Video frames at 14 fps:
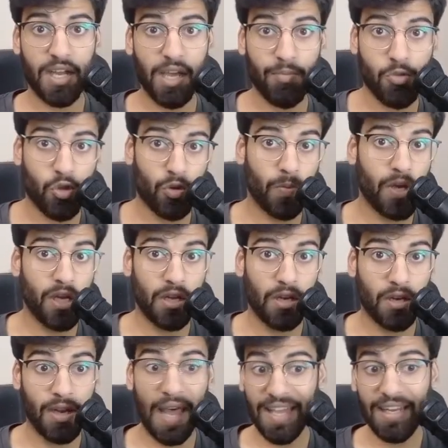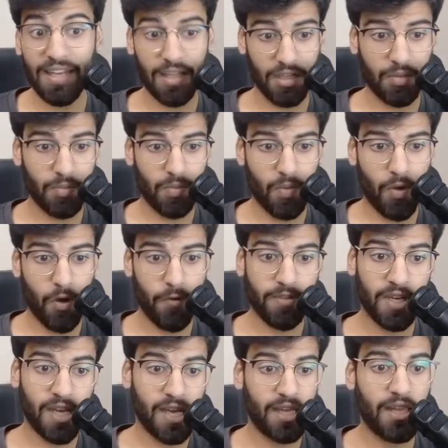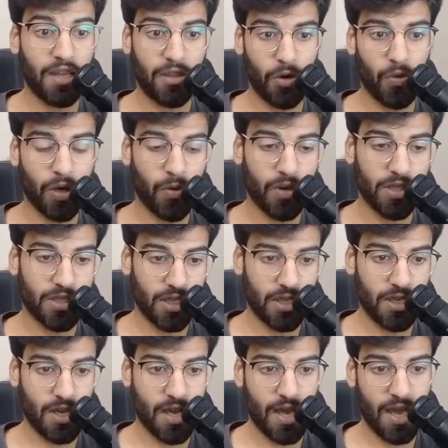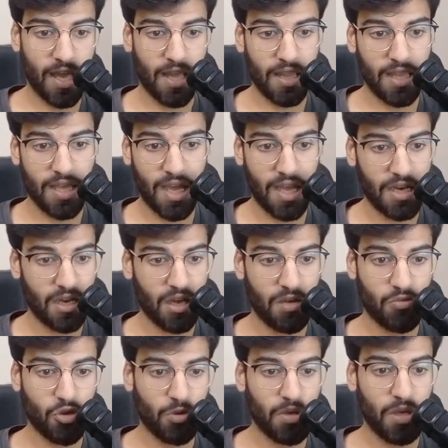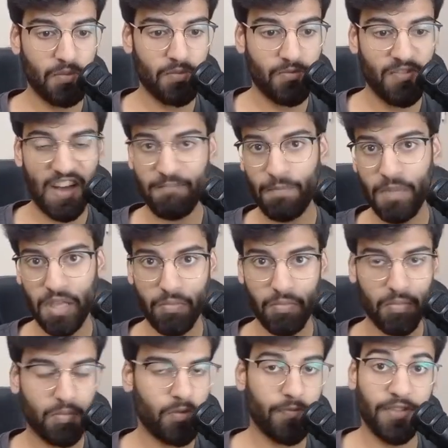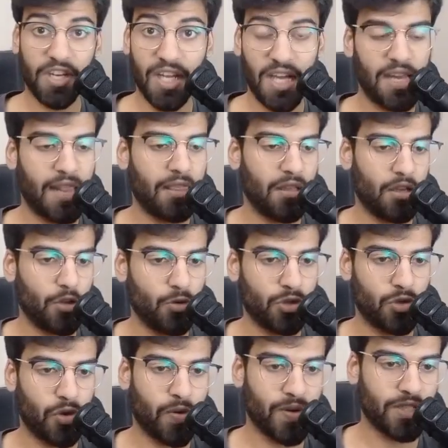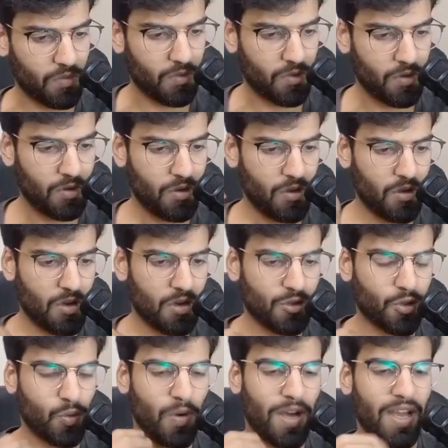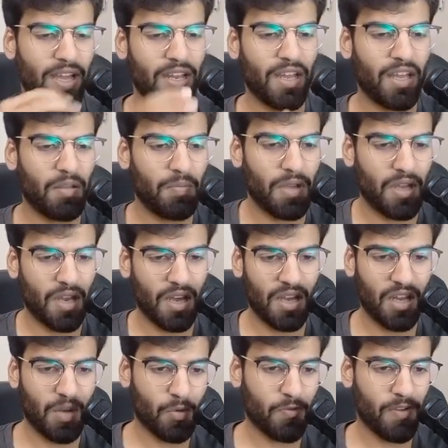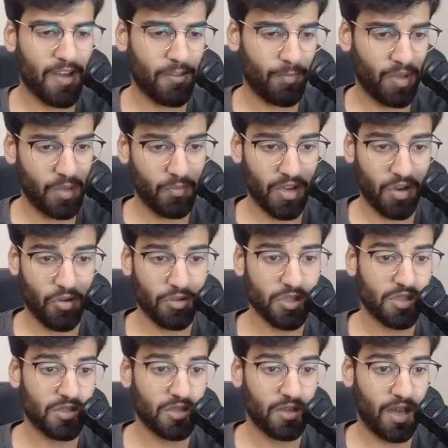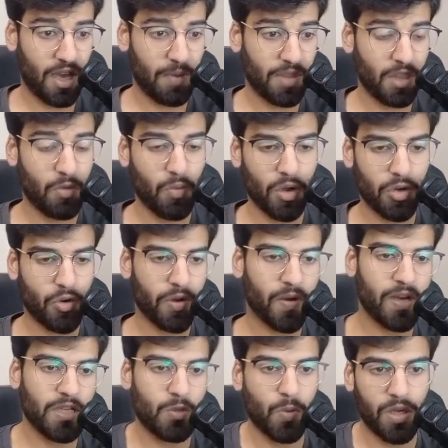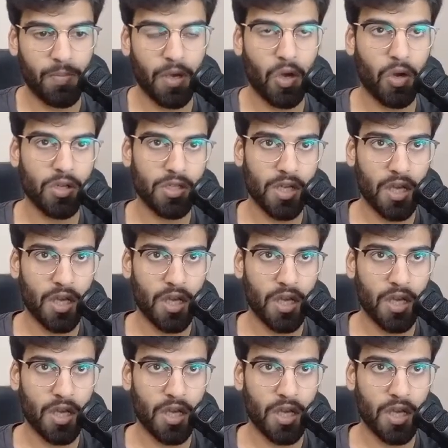should be 9 a.m. of the day that they requested, and the end time should be 5 p.m. of the day that the user requested. So why 9 a.m. to 5 p.m.? Why not just the time that they want to request? Well, because